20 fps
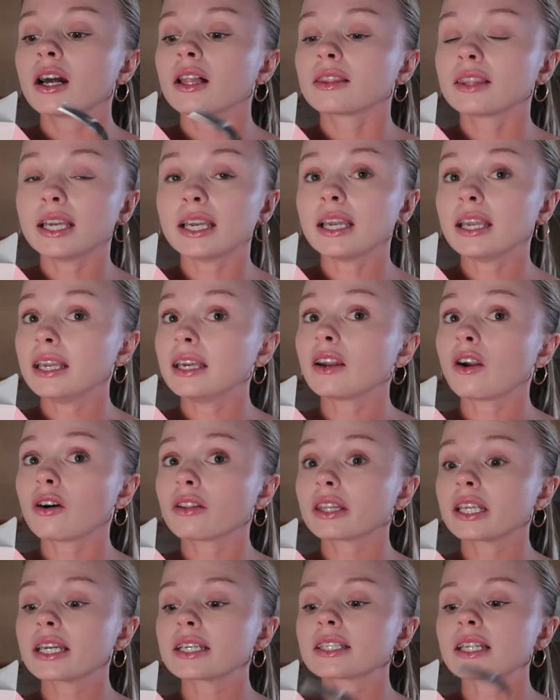the it
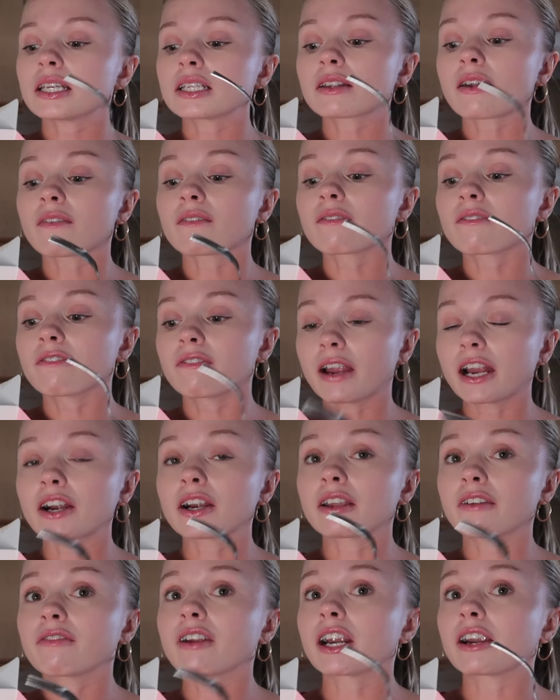on this is
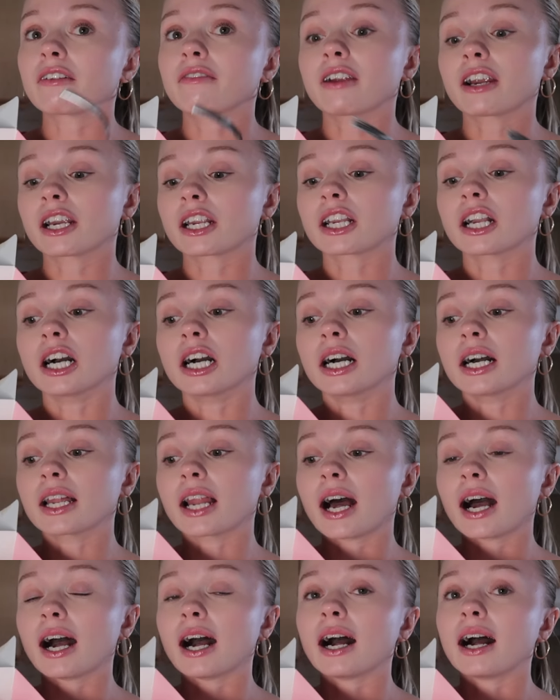very, very, very good.
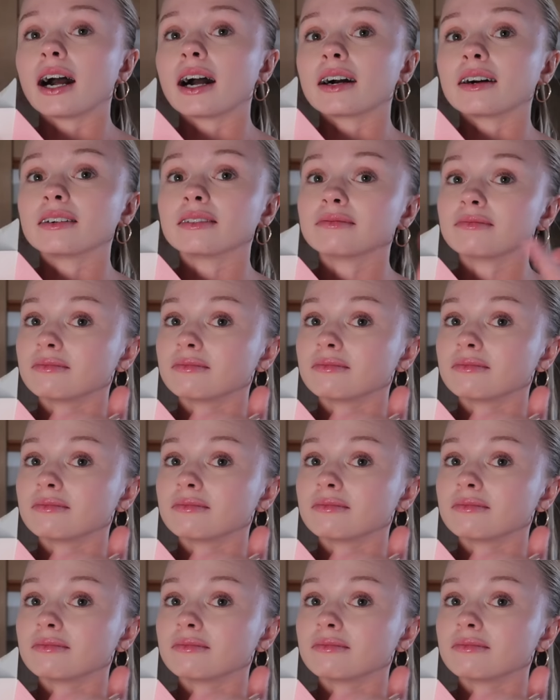Uh,